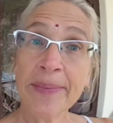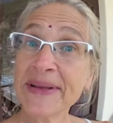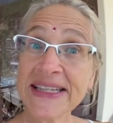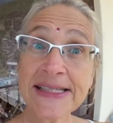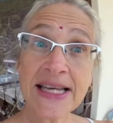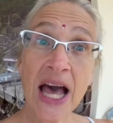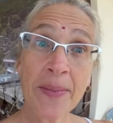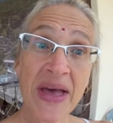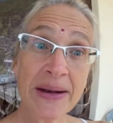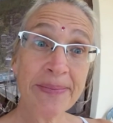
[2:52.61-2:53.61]
Please
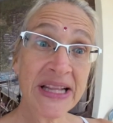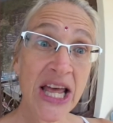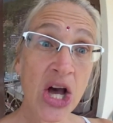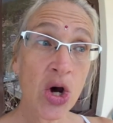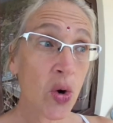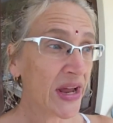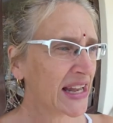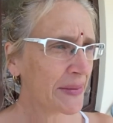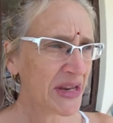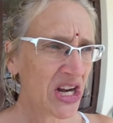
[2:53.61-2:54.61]
comment below and
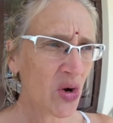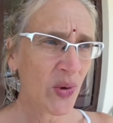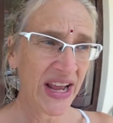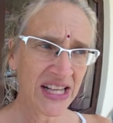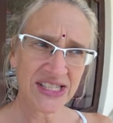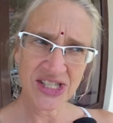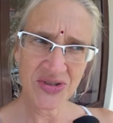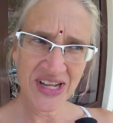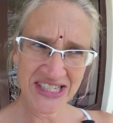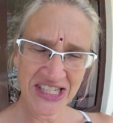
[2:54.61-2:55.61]
let me know what else
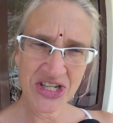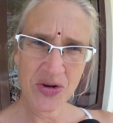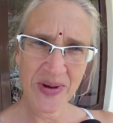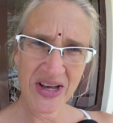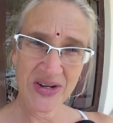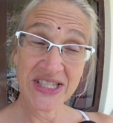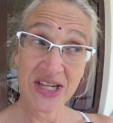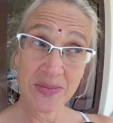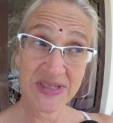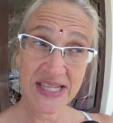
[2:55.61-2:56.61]
you'd like to know about
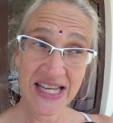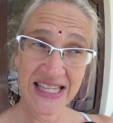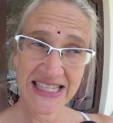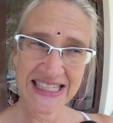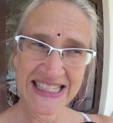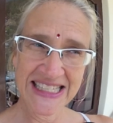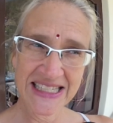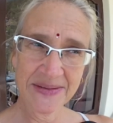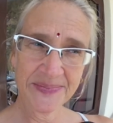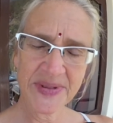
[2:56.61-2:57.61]
Dharamsala,
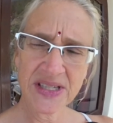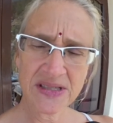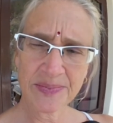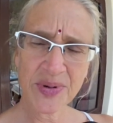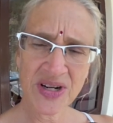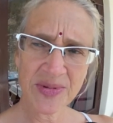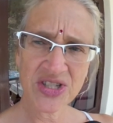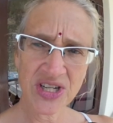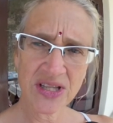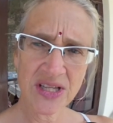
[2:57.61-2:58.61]
India, because pretty much
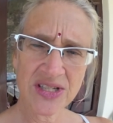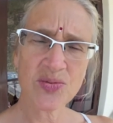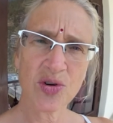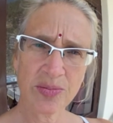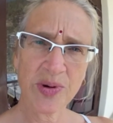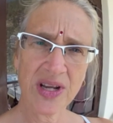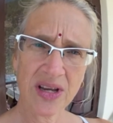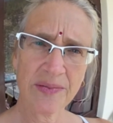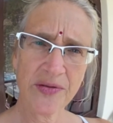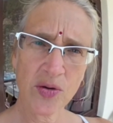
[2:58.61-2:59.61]
anything is worth putting
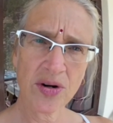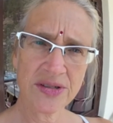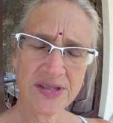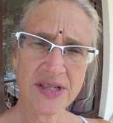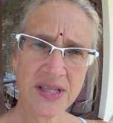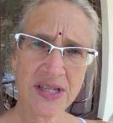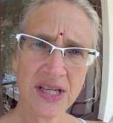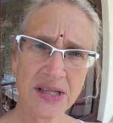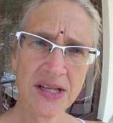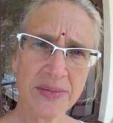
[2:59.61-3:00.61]
up for to see the
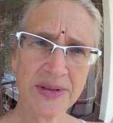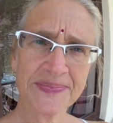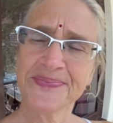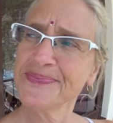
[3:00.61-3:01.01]
Dalai Lama.